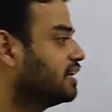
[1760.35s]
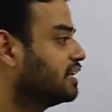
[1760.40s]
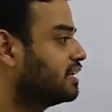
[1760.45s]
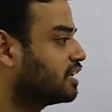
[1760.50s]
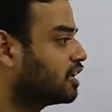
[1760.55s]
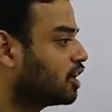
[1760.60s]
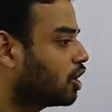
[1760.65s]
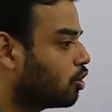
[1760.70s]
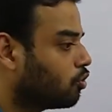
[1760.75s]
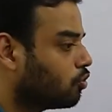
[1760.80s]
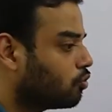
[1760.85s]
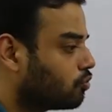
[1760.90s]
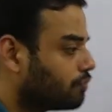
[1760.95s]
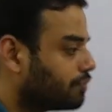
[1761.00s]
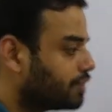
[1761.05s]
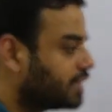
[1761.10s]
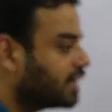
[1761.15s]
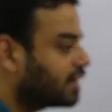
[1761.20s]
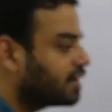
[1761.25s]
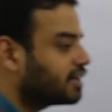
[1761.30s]
Now
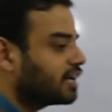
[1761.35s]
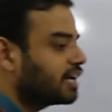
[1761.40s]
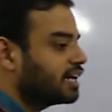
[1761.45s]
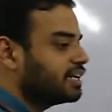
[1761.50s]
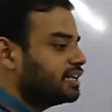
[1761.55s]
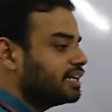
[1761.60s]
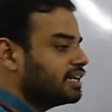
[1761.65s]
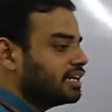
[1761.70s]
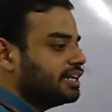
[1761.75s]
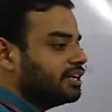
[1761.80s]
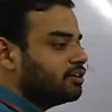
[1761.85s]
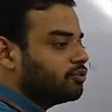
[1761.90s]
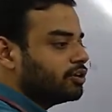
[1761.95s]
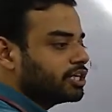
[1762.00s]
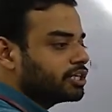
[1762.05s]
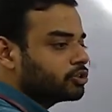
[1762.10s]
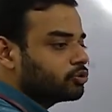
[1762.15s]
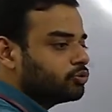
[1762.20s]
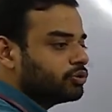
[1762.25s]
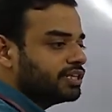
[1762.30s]
we are directly
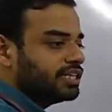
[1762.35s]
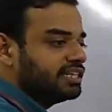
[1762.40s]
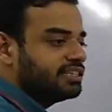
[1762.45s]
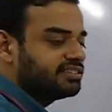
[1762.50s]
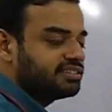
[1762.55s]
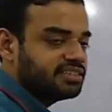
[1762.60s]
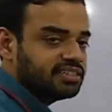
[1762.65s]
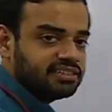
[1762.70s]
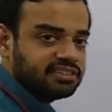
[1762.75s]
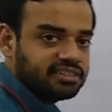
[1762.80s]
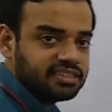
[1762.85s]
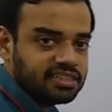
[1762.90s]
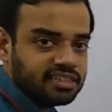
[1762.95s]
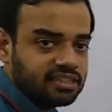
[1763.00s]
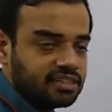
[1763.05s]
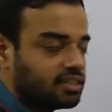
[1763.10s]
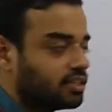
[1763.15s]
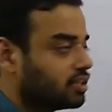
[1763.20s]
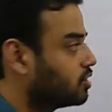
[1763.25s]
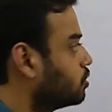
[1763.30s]
going to
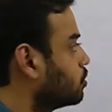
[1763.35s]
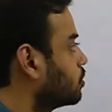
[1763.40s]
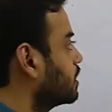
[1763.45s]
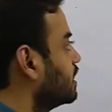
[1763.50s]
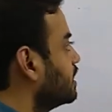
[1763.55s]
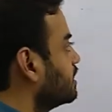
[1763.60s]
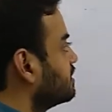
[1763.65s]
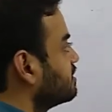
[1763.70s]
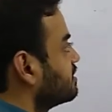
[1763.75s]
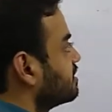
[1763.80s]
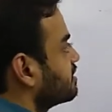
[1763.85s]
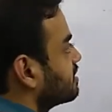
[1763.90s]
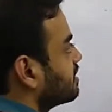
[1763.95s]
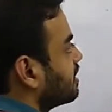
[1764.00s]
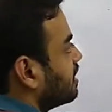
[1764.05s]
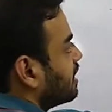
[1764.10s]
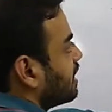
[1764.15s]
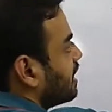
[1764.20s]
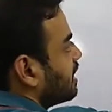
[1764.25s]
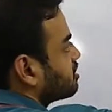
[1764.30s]
ECG. Okay, this is the
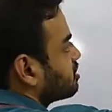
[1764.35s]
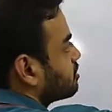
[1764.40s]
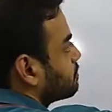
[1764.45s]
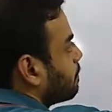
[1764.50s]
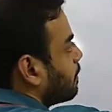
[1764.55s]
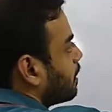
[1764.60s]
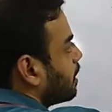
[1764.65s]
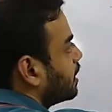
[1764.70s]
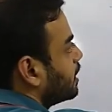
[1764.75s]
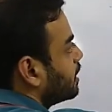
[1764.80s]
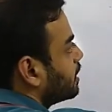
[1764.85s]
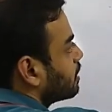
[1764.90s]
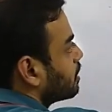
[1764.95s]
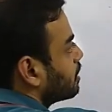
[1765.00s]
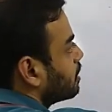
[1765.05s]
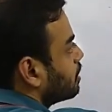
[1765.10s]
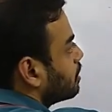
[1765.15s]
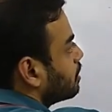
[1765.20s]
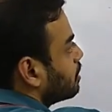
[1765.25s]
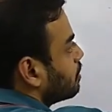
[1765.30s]
last part
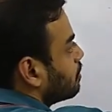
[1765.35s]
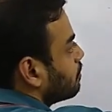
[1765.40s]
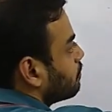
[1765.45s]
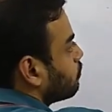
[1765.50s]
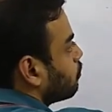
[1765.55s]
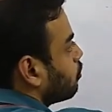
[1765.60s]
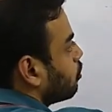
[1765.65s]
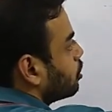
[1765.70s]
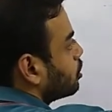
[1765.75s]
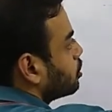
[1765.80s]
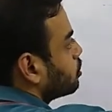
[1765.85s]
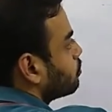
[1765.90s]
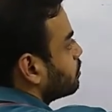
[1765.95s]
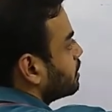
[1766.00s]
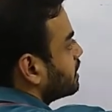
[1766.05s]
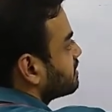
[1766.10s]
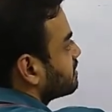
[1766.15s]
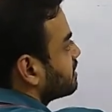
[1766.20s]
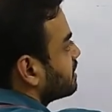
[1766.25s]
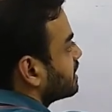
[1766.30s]
for
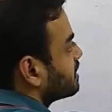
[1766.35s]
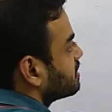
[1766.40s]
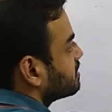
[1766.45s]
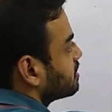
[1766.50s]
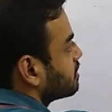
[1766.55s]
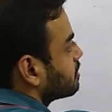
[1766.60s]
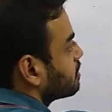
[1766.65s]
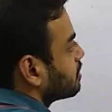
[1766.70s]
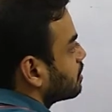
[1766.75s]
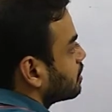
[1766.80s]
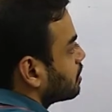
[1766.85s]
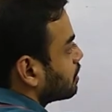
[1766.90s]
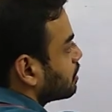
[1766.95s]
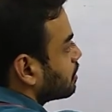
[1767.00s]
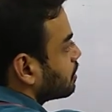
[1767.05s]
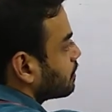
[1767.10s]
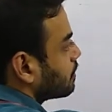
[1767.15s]
today's lecture.